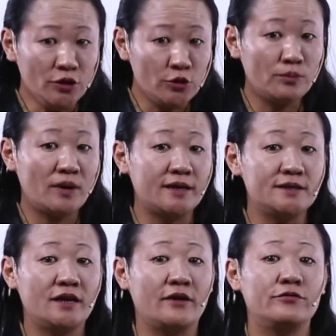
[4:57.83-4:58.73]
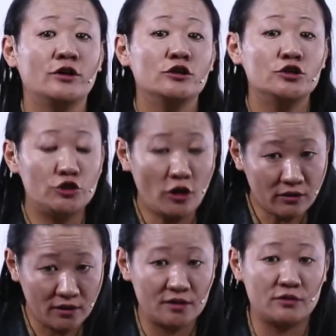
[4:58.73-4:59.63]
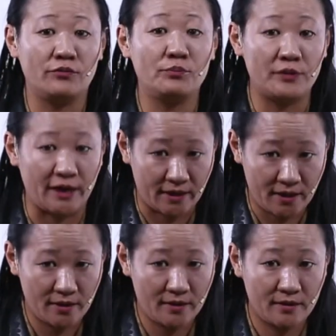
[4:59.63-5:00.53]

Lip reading: you might have shortness of breath.